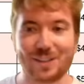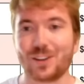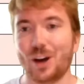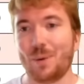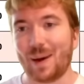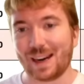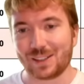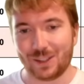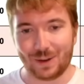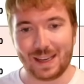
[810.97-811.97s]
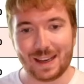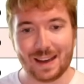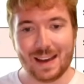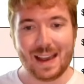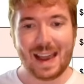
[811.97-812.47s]
go back to
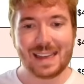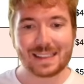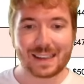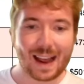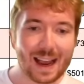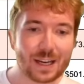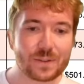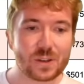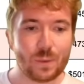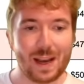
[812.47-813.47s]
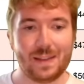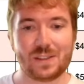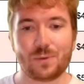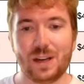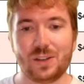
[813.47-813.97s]
here, is kind of somewhere in
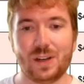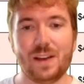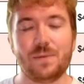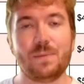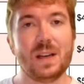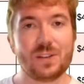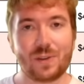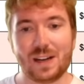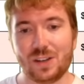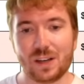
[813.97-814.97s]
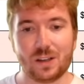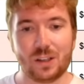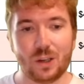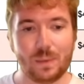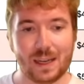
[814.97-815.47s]
this region. If strategy can
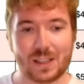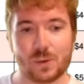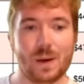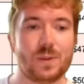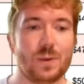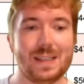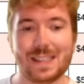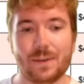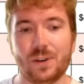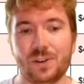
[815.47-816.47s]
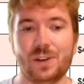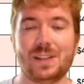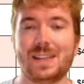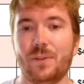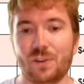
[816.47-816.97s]
accumulate somewhere between
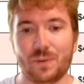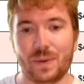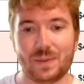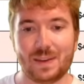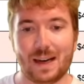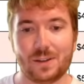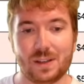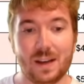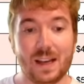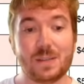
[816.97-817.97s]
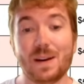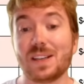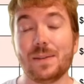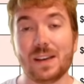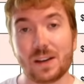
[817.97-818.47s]
700, 750,000,
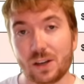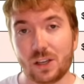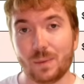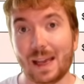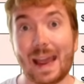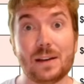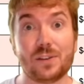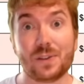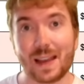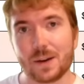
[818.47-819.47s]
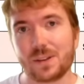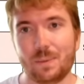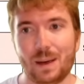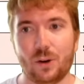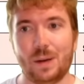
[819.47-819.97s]
especially if they could accumulate
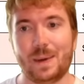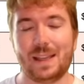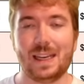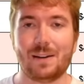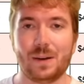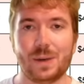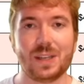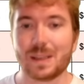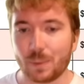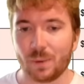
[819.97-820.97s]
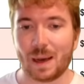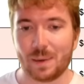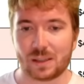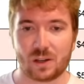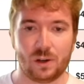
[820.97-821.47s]
800,000 Bitcoin by the year end, which at this point might
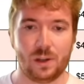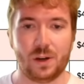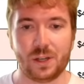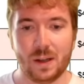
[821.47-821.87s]
be a tall order,